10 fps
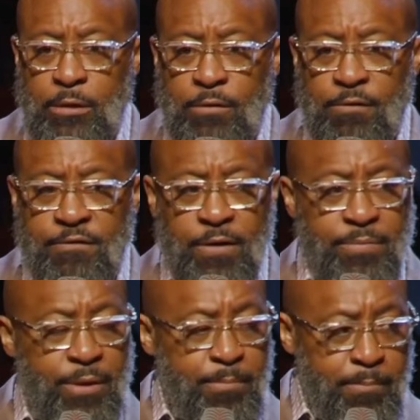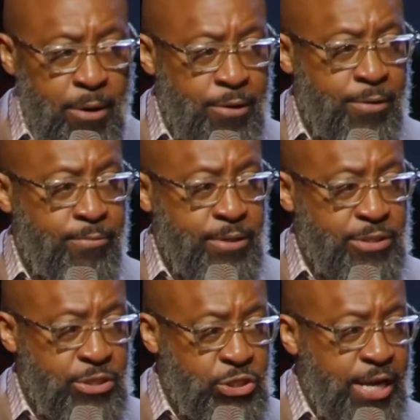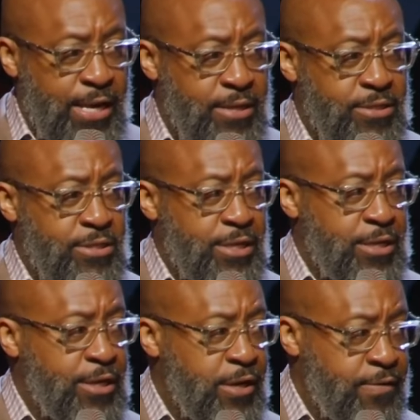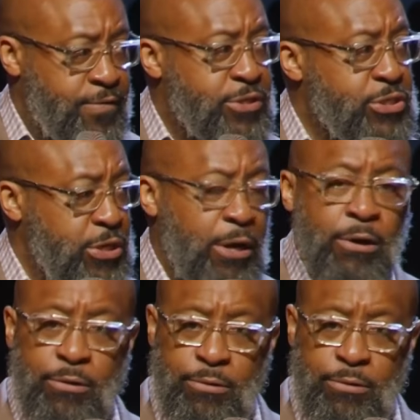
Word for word: from the murderous jealousy of Saul.